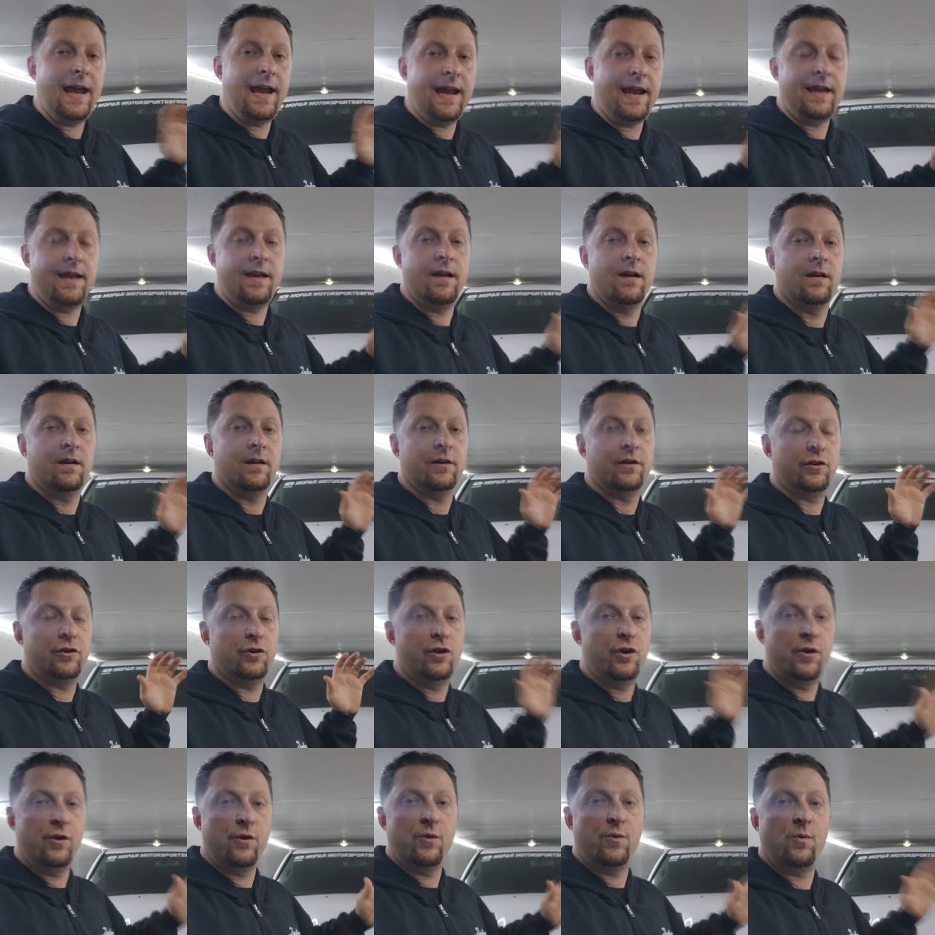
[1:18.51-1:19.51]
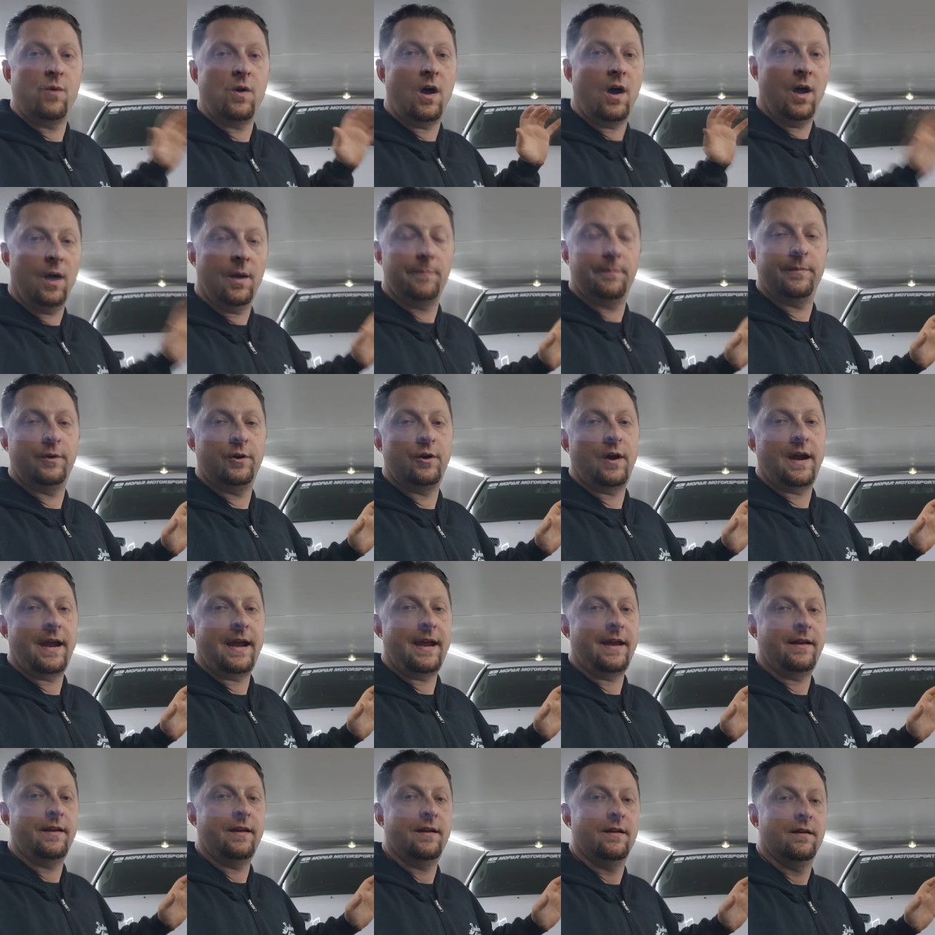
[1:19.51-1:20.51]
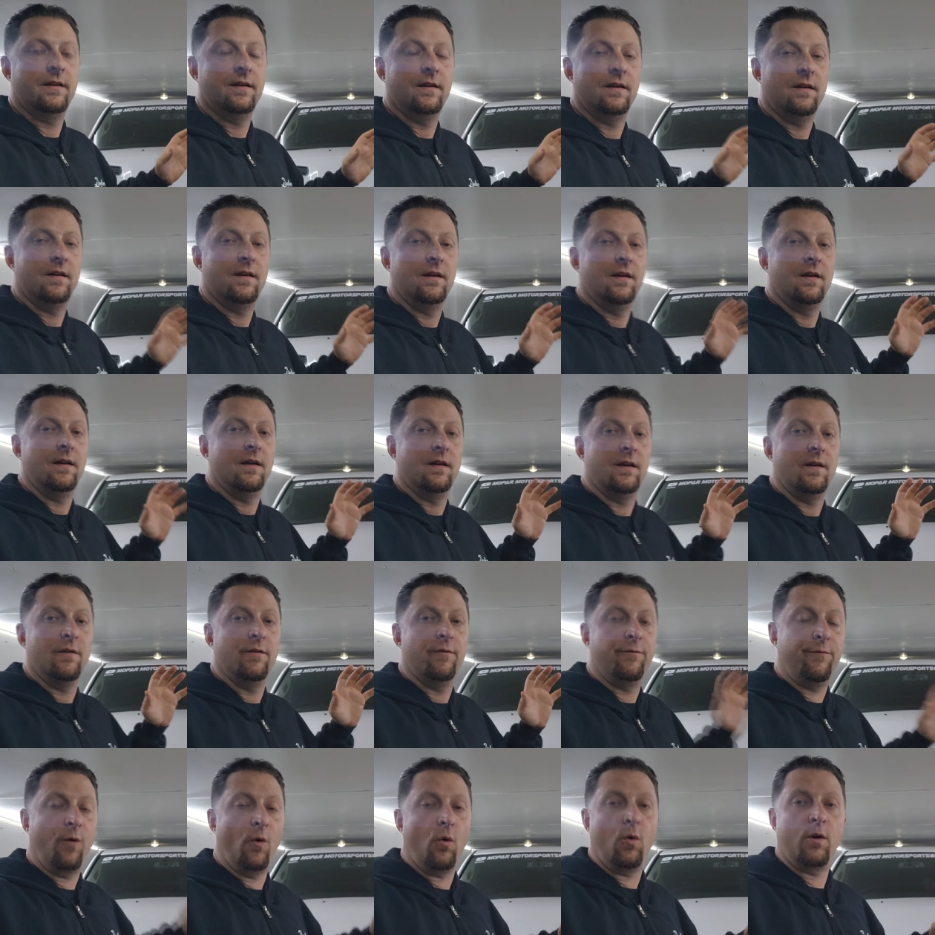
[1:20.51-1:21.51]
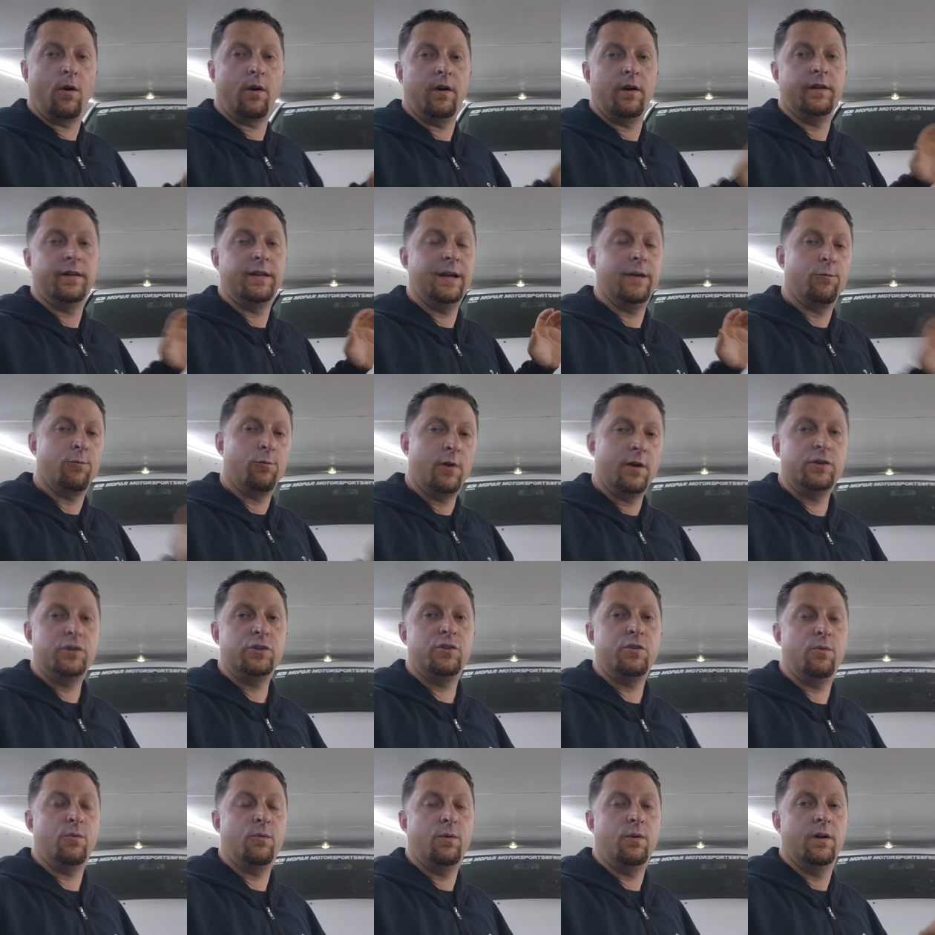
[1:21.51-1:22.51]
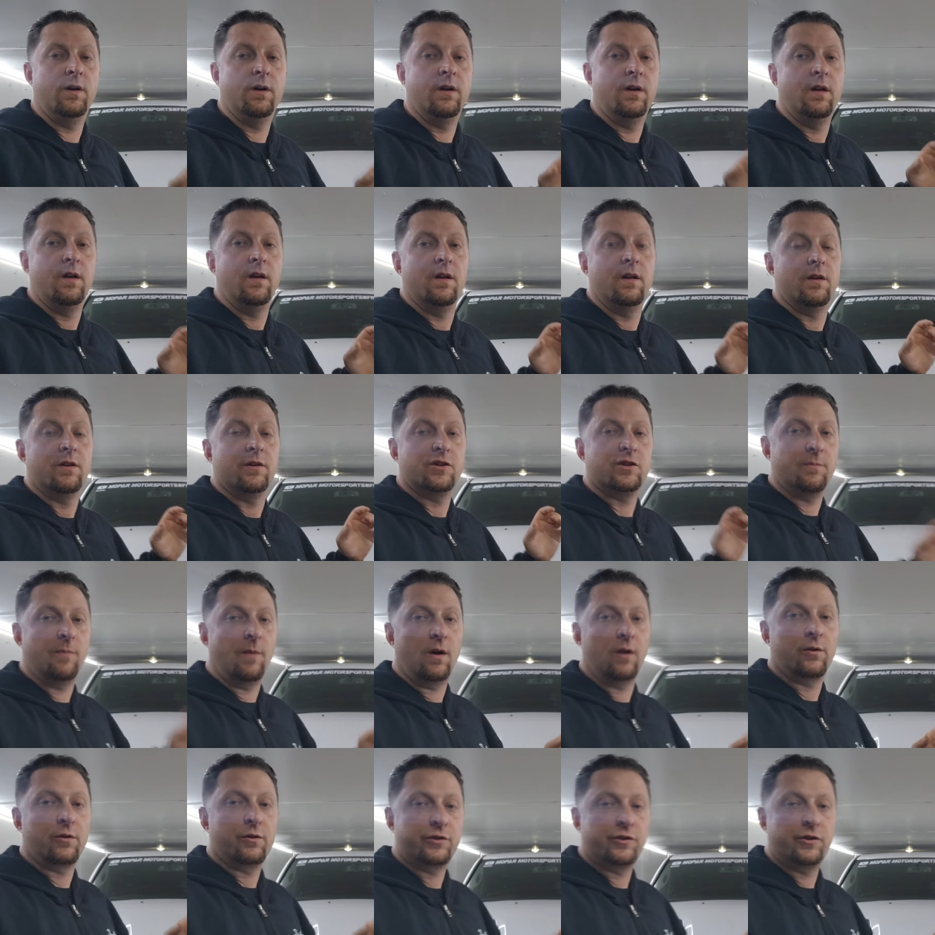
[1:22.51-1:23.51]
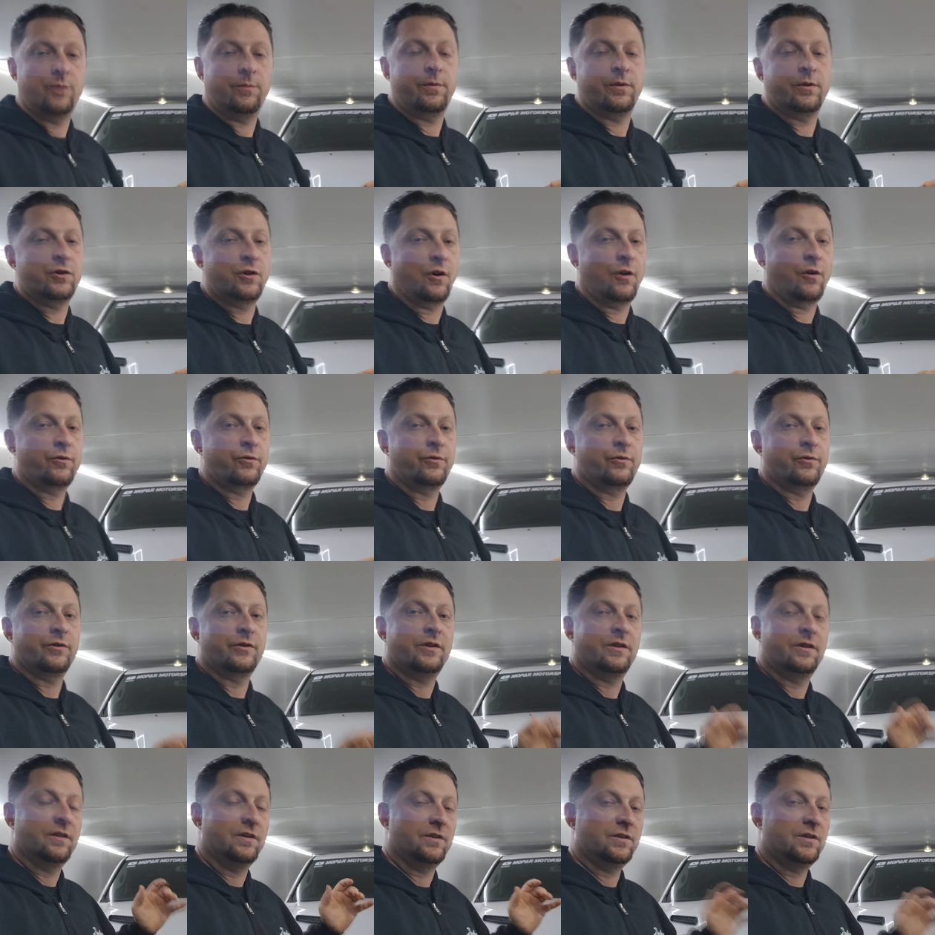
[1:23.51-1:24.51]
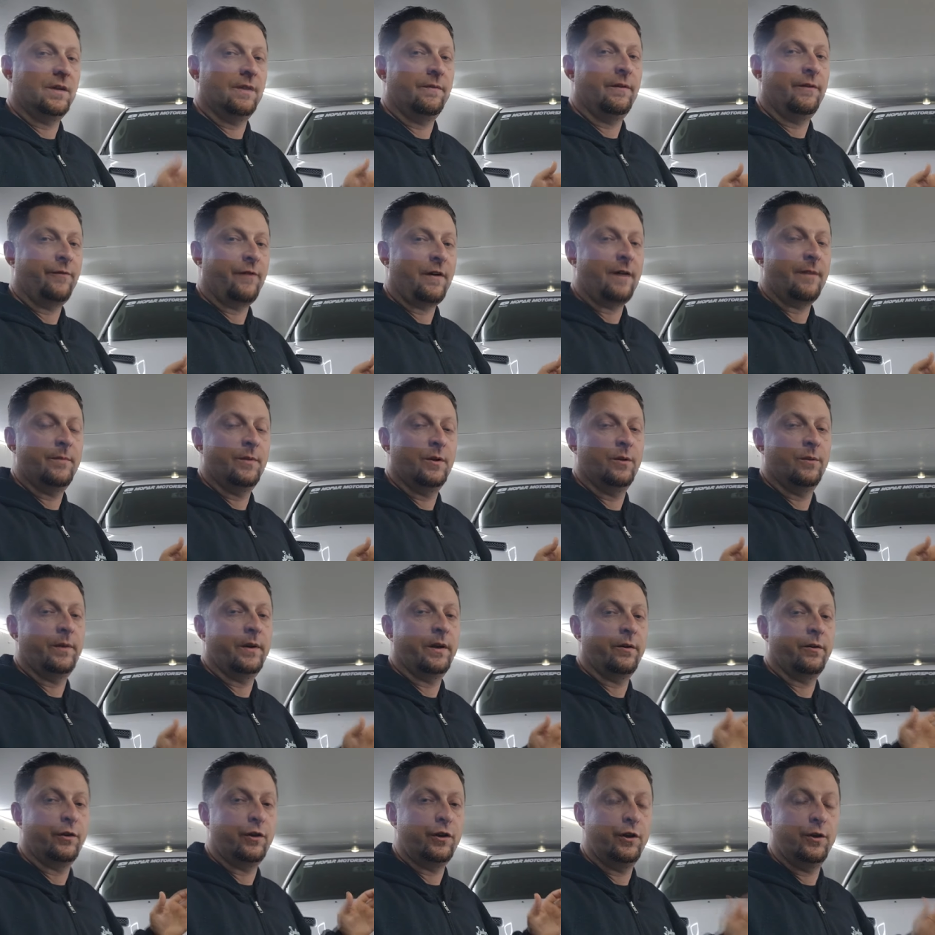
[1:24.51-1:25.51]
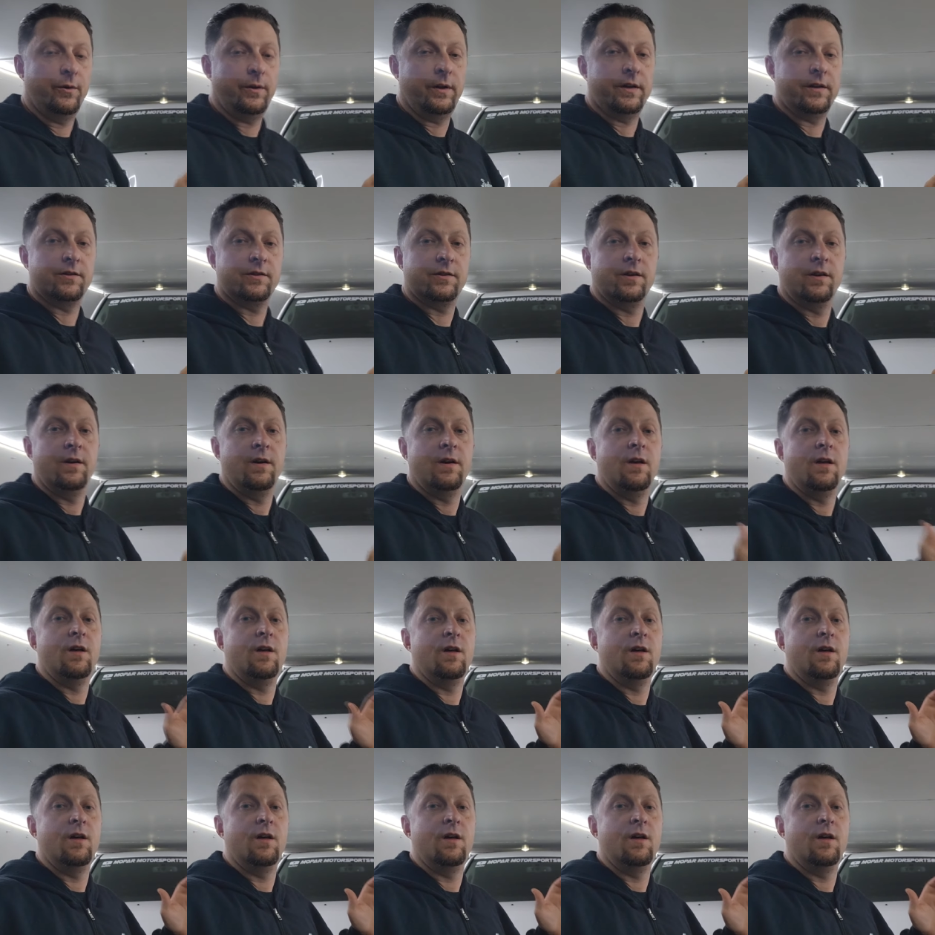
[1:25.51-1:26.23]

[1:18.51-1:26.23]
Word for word: a new upgrade for the original smaller superchargers, the 75mm units.